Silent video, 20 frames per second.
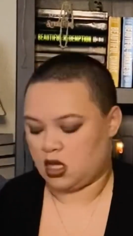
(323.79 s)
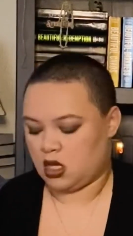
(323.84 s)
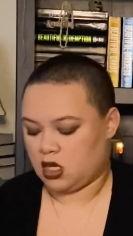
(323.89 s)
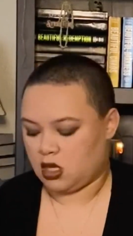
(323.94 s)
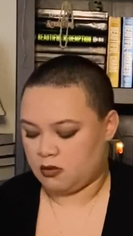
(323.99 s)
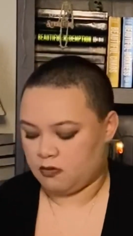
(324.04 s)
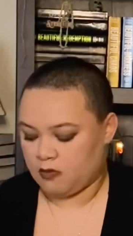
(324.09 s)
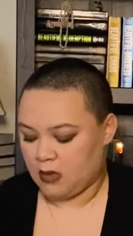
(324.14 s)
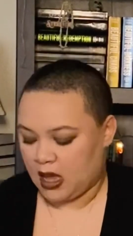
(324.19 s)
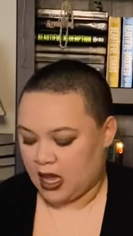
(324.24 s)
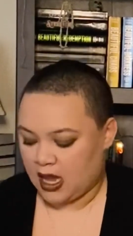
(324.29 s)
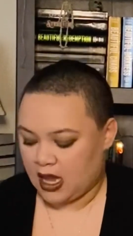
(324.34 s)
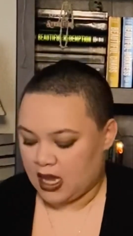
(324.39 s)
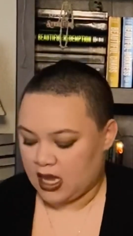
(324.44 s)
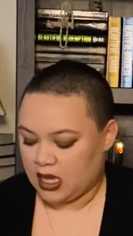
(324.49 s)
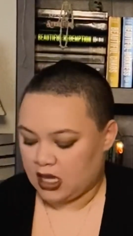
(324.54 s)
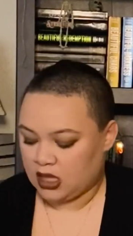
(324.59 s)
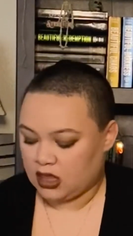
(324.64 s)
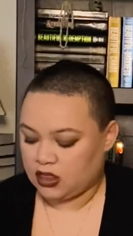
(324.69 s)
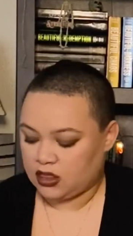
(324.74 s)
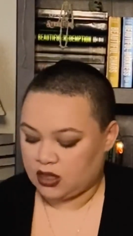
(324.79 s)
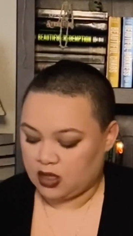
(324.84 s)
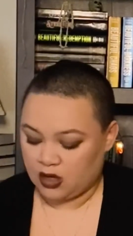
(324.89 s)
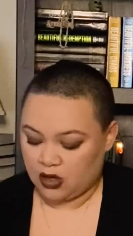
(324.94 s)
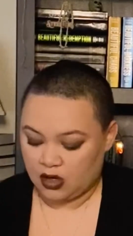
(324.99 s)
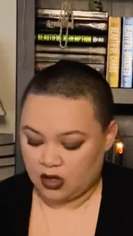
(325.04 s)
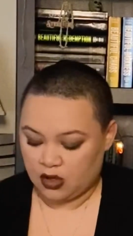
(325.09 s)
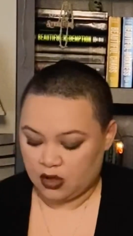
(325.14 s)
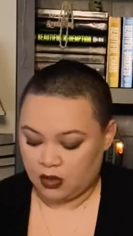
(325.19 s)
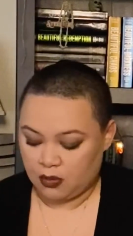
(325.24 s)
My
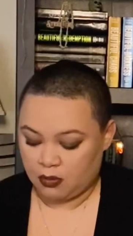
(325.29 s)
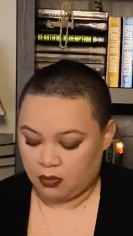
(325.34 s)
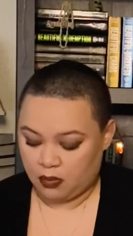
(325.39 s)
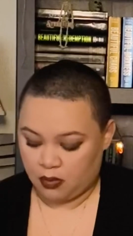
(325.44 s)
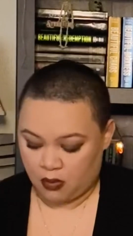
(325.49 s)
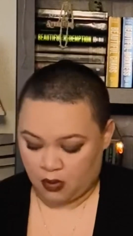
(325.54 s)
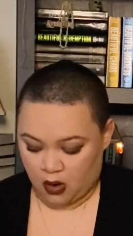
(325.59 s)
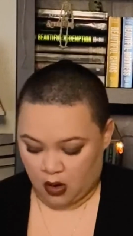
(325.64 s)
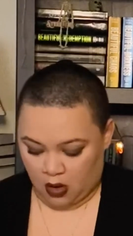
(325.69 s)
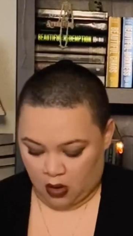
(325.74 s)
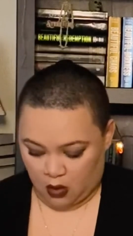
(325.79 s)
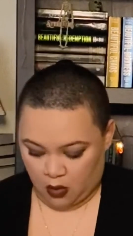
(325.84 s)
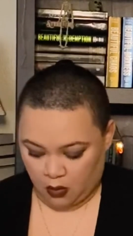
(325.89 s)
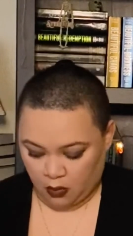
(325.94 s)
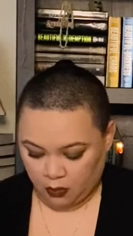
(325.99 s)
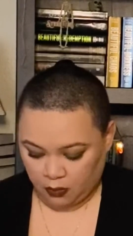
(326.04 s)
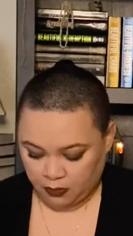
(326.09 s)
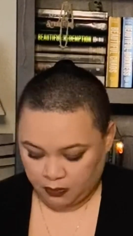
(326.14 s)
third pro